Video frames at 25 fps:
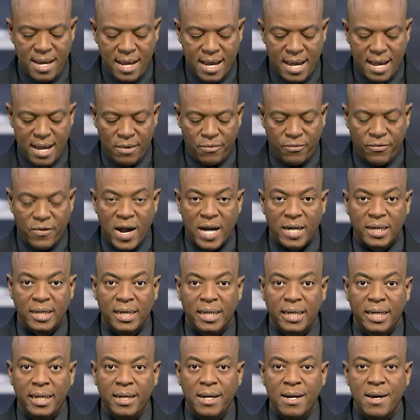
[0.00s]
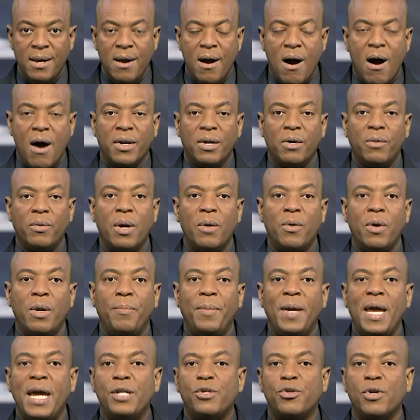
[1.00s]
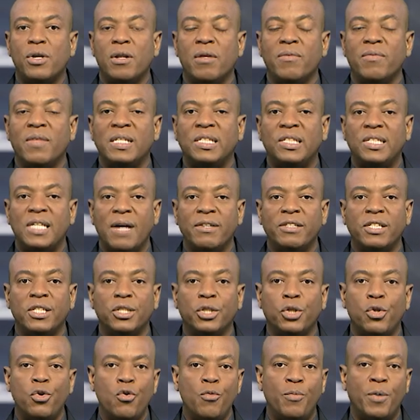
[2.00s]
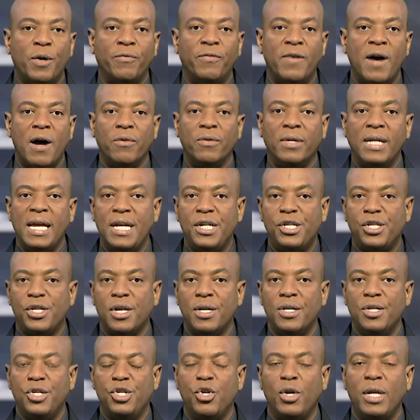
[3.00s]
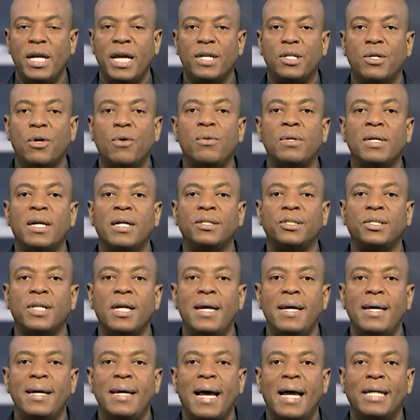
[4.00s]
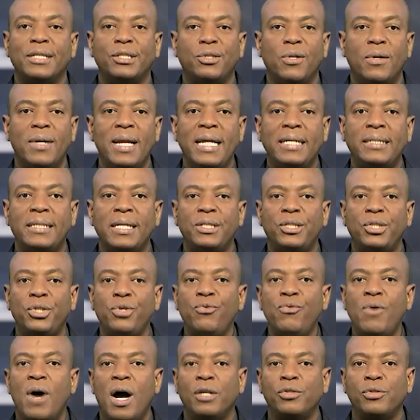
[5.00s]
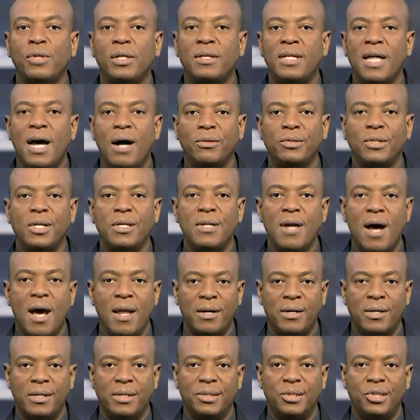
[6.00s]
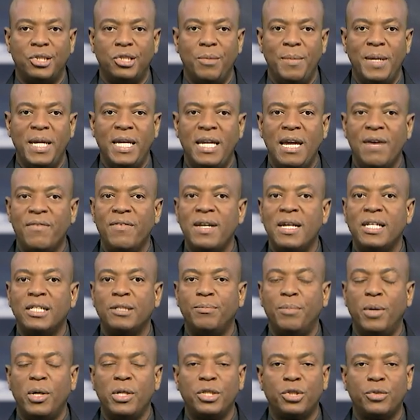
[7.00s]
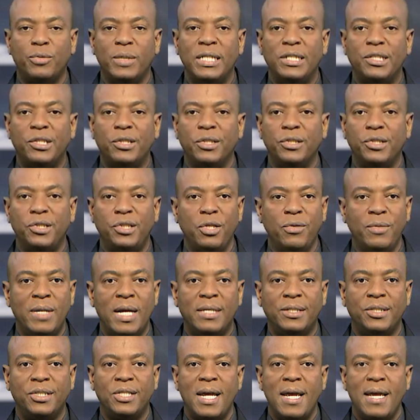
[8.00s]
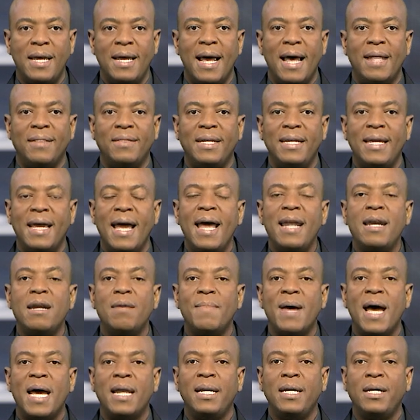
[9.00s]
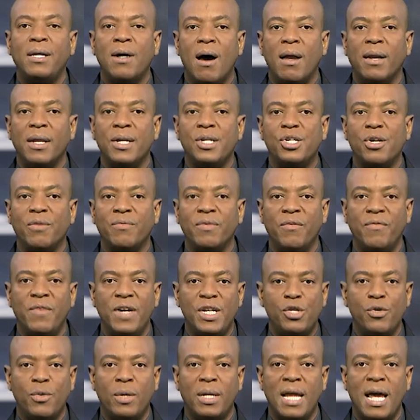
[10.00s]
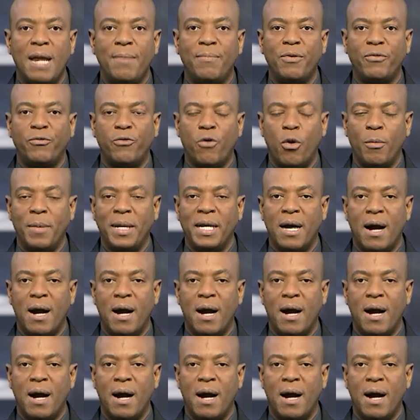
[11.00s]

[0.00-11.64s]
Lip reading: And finally, honorary patron of the Cecil Cooper Foundation, Juliet Holness, has donated $200,000 to be given as bursaries to students at the Edna Manley College of the Visual and Performing